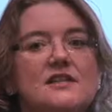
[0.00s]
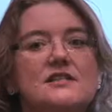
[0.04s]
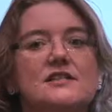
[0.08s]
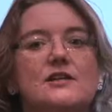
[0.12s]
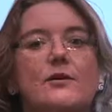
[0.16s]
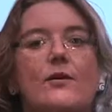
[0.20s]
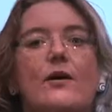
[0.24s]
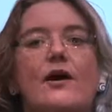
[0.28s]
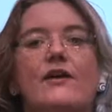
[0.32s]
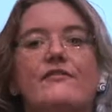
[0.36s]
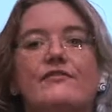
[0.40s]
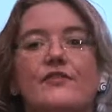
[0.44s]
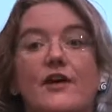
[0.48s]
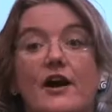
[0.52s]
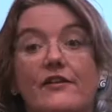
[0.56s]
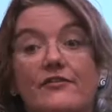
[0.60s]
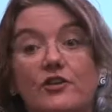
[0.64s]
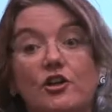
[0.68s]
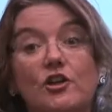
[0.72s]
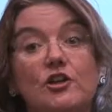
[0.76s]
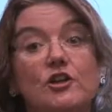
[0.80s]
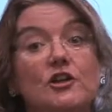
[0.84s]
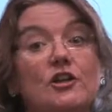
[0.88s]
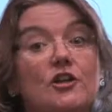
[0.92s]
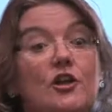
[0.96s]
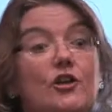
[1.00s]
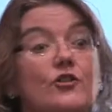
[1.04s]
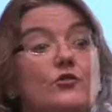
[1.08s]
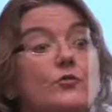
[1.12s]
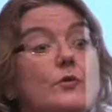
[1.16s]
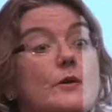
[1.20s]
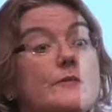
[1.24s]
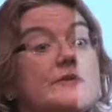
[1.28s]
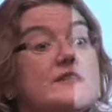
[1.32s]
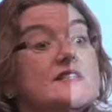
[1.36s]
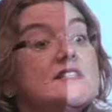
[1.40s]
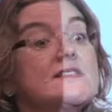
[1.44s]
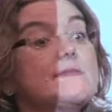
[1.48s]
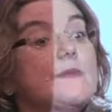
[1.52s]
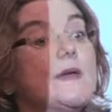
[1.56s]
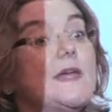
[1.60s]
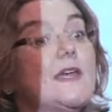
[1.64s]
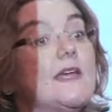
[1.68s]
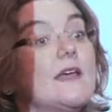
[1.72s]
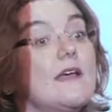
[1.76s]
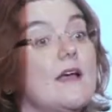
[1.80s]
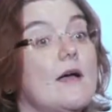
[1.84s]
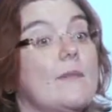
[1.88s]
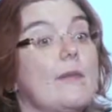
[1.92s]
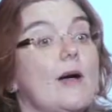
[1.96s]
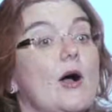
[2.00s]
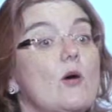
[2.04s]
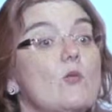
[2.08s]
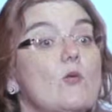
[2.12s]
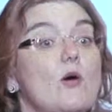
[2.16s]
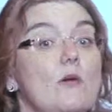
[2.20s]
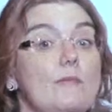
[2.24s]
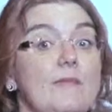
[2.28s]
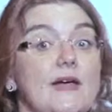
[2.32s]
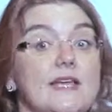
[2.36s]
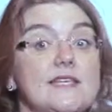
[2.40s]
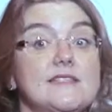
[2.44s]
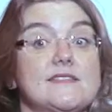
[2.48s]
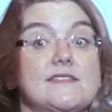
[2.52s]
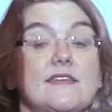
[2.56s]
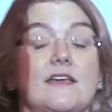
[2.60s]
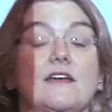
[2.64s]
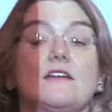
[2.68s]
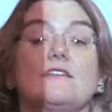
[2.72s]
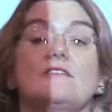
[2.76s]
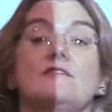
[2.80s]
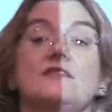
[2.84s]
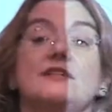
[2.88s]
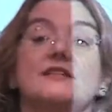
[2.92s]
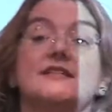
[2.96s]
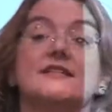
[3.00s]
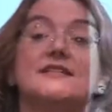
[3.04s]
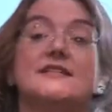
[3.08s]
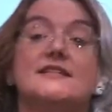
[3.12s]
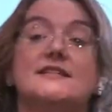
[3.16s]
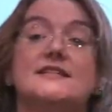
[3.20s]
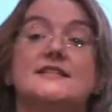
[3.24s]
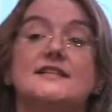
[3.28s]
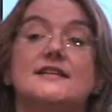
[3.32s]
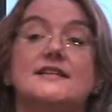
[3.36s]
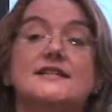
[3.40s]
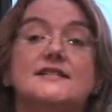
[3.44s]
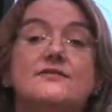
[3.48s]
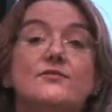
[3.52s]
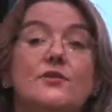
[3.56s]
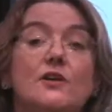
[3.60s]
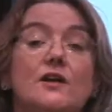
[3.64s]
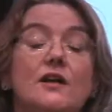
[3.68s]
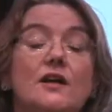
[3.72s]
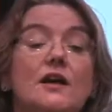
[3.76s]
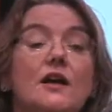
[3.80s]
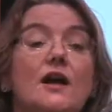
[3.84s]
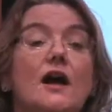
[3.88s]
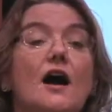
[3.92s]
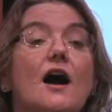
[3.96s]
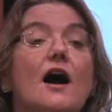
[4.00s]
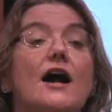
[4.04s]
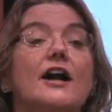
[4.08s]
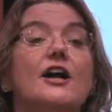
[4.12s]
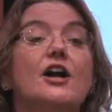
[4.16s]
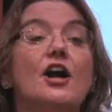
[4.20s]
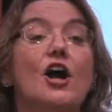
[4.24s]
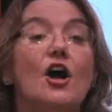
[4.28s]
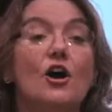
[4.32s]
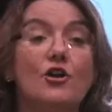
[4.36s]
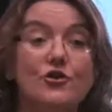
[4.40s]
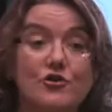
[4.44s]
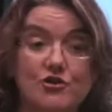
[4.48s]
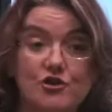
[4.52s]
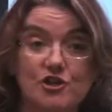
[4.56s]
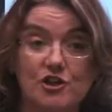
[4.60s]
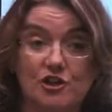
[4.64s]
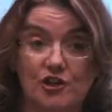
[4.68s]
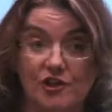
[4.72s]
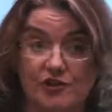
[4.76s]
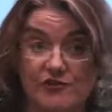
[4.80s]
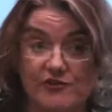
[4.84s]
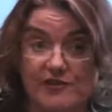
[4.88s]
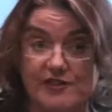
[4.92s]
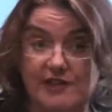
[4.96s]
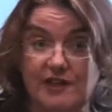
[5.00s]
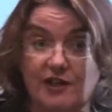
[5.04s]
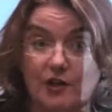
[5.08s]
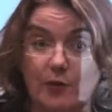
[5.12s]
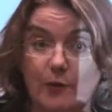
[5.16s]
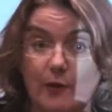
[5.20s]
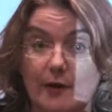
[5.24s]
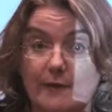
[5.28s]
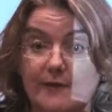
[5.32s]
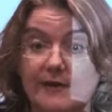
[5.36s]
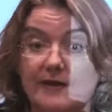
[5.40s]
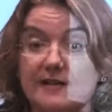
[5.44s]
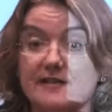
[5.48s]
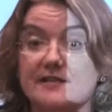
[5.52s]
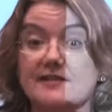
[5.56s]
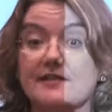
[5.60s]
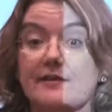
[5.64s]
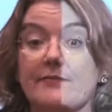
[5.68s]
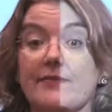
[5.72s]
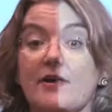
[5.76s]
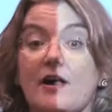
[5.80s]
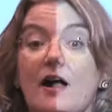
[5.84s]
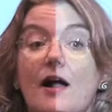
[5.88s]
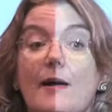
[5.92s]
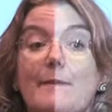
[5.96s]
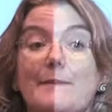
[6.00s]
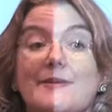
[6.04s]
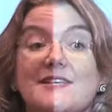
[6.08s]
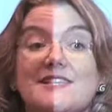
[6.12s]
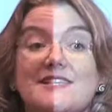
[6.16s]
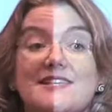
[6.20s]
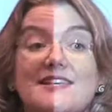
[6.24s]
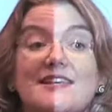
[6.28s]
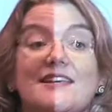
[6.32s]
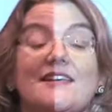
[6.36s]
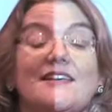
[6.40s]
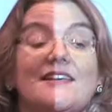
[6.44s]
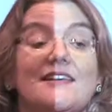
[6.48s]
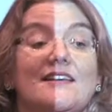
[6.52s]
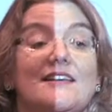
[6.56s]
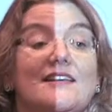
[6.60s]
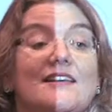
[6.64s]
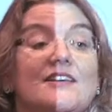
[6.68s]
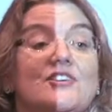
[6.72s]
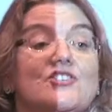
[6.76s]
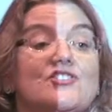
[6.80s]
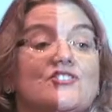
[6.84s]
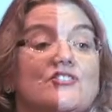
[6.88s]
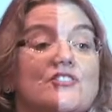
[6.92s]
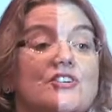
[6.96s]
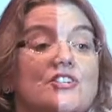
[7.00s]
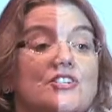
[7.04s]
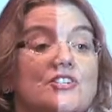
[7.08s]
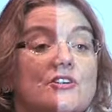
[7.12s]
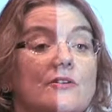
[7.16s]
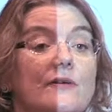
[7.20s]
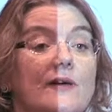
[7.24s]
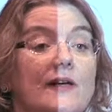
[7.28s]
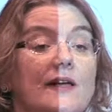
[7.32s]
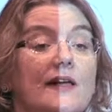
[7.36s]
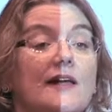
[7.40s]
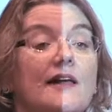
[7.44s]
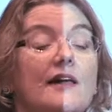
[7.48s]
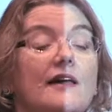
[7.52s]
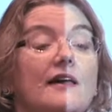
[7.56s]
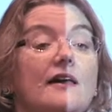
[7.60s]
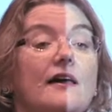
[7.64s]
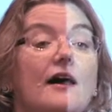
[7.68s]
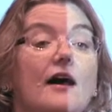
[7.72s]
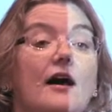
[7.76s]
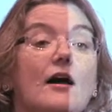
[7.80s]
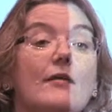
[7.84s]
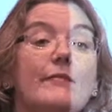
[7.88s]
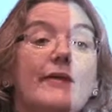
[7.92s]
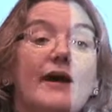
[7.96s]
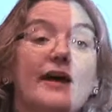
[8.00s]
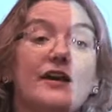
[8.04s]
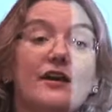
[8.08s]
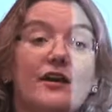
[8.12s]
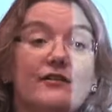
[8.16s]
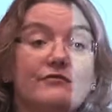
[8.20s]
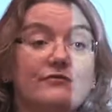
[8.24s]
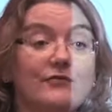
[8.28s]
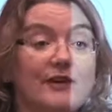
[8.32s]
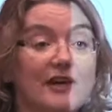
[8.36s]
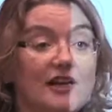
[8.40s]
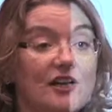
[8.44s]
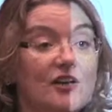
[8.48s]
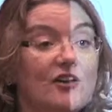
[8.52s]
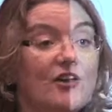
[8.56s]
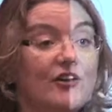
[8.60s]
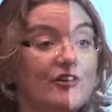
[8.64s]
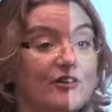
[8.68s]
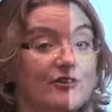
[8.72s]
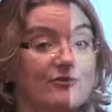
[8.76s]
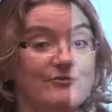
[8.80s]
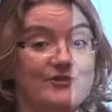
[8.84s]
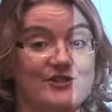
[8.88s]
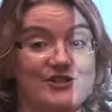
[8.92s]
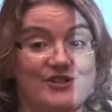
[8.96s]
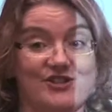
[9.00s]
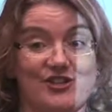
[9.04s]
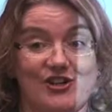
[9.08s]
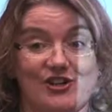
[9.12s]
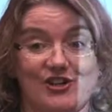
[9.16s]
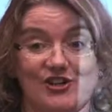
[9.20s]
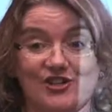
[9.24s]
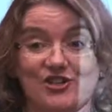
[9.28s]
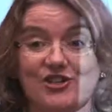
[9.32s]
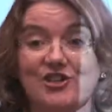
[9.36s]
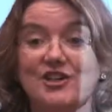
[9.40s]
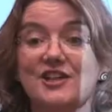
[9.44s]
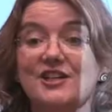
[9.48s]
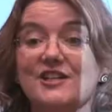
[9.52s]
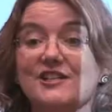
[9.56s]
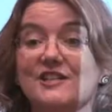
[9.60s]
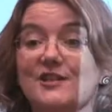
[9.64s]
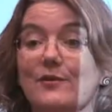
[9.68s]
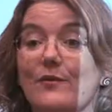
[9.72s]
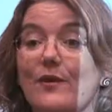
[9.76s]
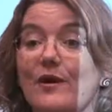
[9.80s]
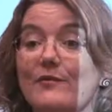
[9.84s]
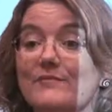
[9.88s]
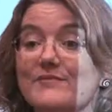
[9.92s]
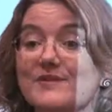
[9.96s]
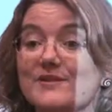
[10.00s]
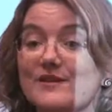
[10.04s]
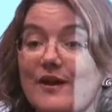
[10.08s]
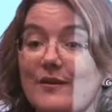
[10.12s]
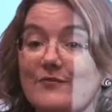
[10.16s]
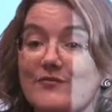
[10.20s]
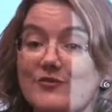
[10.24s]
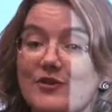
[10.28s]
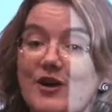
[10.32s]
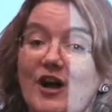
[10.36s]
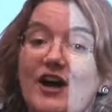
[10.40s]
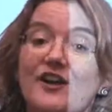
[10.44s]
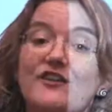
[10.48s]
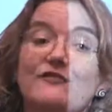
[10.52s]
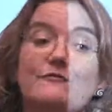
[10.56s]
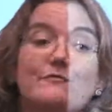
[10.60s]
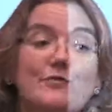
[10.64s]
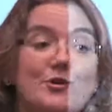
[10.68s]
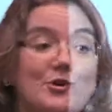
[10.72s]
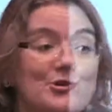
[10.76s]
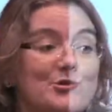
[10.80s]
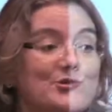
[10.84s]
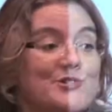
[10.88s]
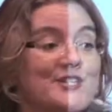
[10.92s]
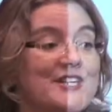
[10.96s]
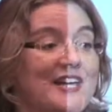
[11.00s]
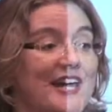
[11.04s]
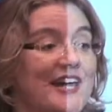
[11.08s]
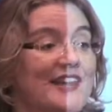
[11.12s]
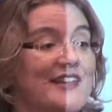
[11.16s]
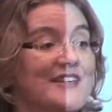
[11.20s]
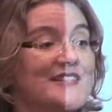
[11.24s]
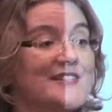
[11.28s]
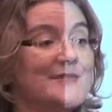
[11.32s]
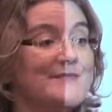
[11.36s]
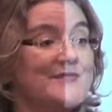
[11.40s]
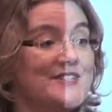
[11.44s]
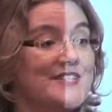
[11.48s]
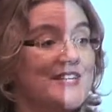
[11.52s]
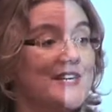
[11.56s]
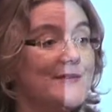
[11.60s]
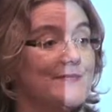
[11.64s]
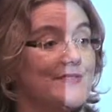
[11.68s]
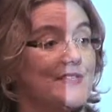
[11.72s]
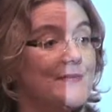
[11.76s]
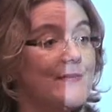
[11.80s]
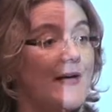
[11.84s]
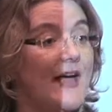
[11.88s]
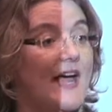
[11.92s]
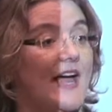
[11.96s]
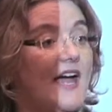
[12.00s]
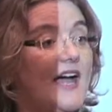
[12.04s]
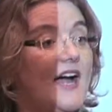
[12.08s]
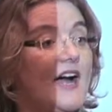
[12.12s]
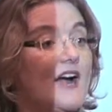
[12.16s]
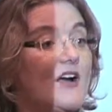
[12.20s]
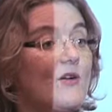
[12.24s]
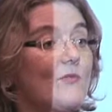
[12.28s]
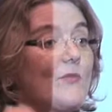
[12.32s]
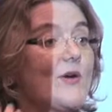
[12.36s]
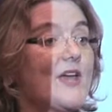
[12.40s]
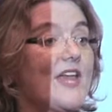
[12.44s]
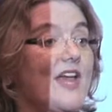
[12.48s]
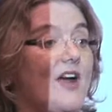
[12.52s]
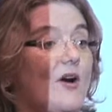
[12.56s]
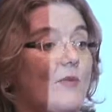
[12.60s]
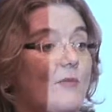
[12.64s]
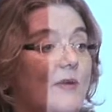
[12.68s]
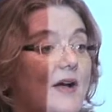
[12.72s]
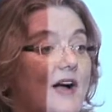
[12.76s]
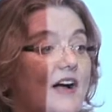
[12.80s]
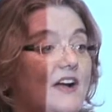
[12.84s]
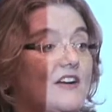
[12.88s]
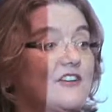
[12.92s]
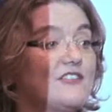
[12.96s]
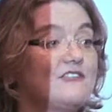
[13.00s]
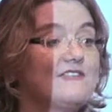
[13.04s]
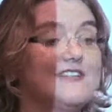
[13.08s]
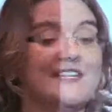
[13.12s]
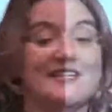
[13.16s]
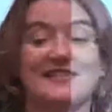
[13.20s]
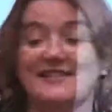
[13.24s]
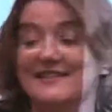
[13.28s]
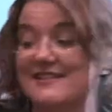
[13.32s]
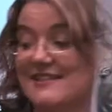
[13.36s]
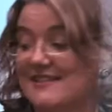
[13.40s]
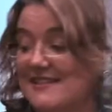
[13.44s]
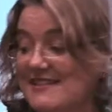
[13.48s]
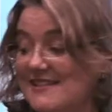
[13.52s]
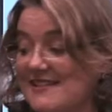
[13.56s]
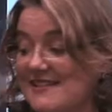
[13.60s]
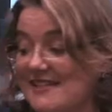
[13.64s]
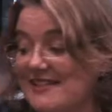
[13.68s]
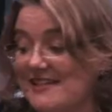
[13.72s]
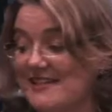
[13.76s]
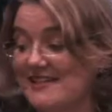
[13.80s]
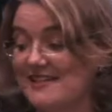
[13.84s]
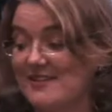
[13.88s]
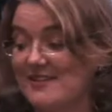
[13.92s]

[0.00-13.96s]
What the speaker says: So I've heard a lot of women speak about what makes their careers successful. I coach a lot of senior women. It's something I particularly enjoy doing. And I've read a lot of the research. So I've kind of pulled together some tips about how can we help our careers succeed